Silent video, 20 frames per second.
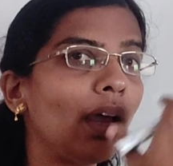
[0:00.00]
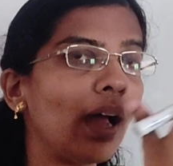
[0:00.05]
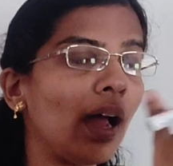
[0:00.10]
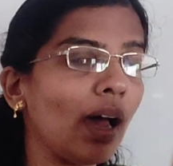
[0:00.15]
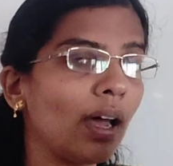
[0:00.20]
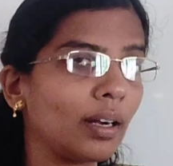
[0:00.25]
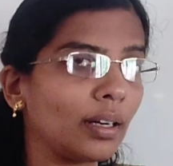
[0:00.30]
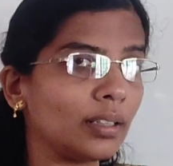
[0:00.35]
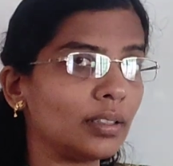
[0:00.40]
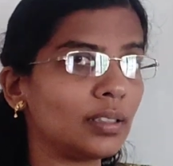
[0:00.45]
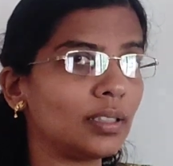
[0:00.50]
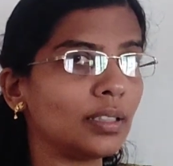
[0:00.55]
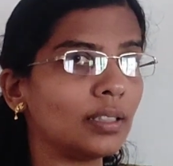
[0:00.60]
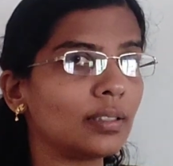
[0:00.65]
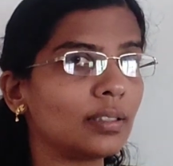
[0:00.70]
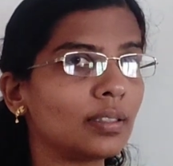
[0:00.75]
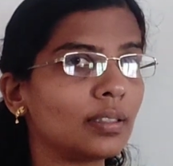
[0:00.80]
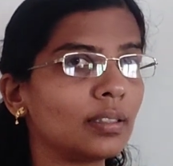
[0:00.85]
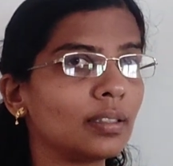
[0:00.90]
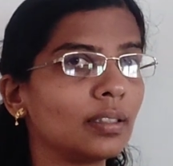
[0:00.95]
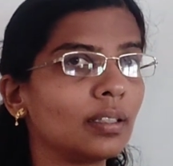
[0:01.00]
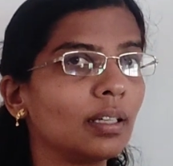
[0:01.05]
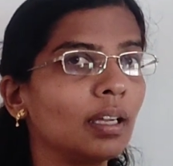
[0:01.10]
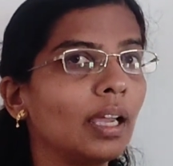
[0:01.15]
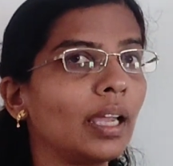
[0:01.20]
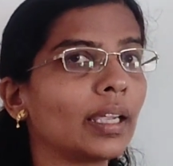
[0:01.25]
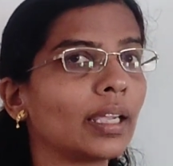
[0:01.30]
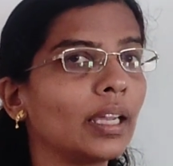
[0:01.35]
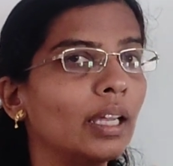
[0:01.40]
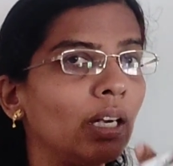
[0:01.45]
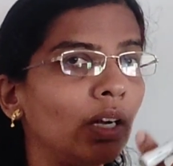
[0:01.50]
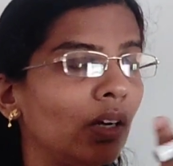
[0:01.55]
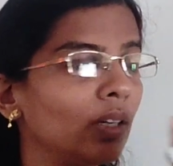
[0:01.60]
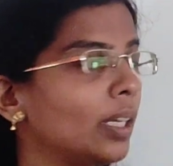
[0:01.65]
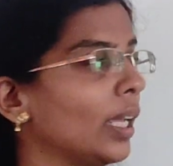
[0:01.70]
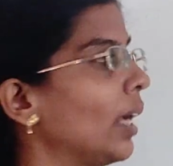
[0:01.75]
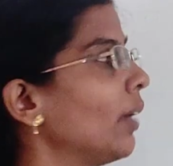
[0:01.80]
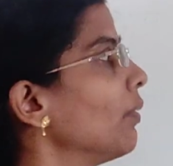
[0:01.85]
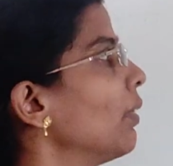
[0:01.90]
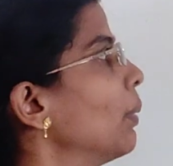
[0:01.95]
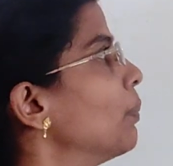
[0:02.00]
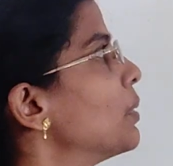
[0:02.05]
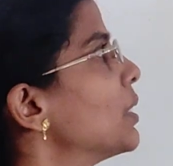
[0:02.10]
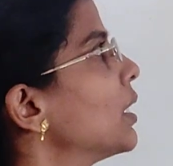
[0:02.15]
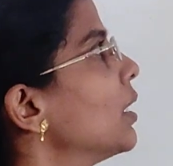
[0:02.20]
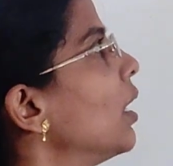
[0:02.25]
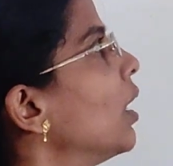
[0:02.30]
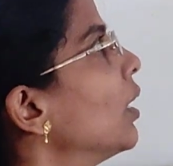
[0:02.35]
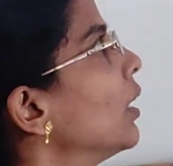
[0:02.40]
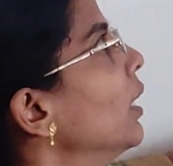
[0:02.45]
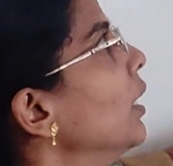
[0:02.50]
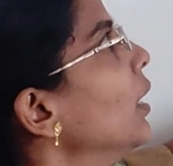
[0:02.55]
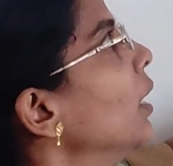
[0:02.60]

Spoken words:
RHS. I cannot have epsilon